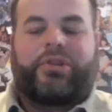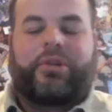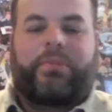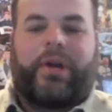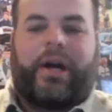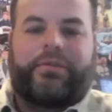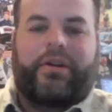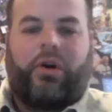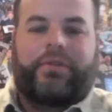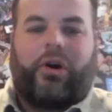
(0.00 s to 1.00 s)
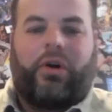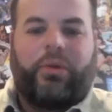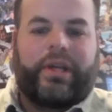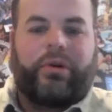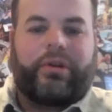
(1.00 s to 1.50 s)
sure proud of all the
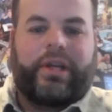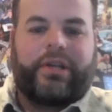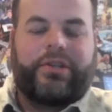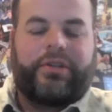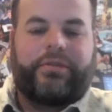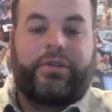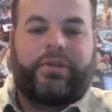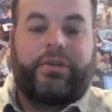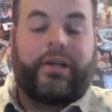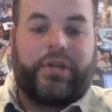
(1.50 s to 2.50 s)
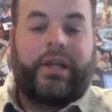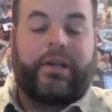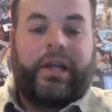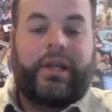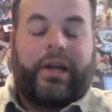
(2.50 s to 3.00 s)
work that you've
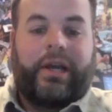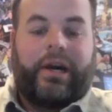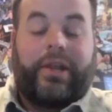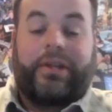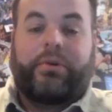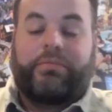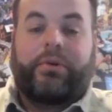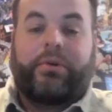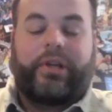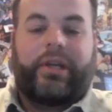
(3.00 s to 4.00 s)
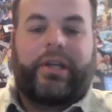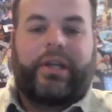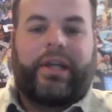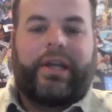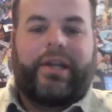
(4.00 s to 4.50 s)
done, that you put in,
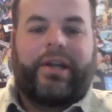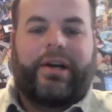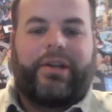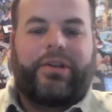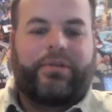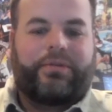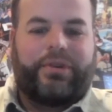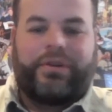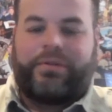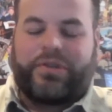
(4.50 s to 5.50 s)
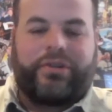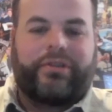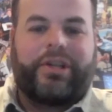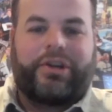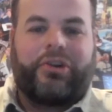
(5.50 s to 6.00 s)
and you've
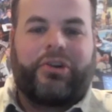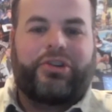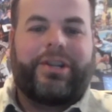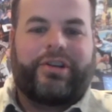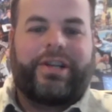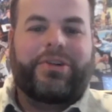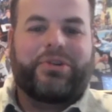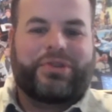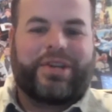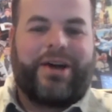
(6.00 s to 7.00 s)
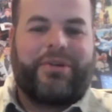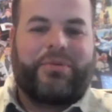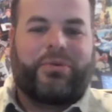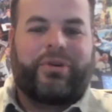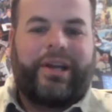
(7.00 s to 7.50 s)
certainly earned your Eagle Scout
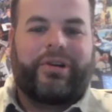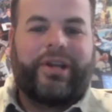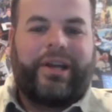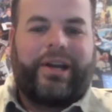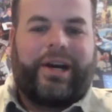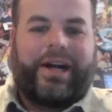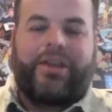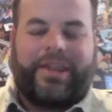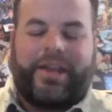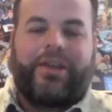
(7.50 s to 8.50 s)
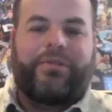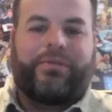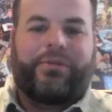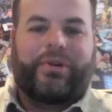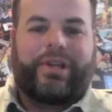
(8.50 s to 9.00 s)
Award. I thank you
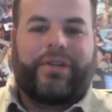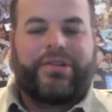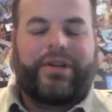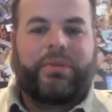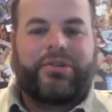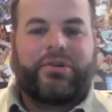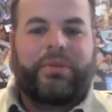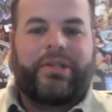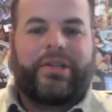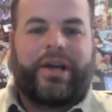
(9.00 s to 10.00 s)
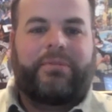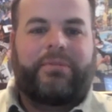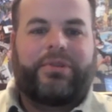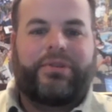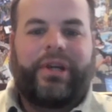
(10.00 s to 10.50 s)
for giving us a little bit of
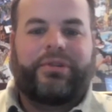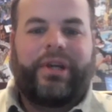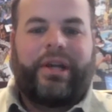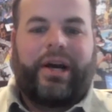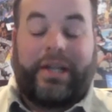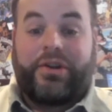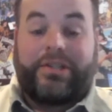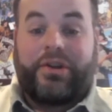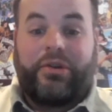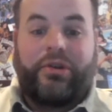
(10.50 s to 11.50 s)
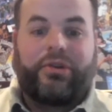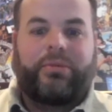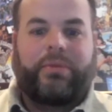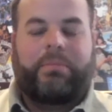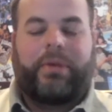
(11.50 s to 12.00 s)
time to get to know you a little
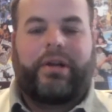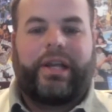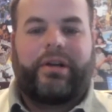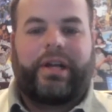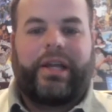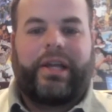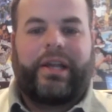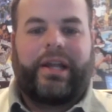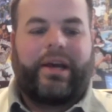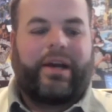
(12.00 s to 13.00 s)
bit better and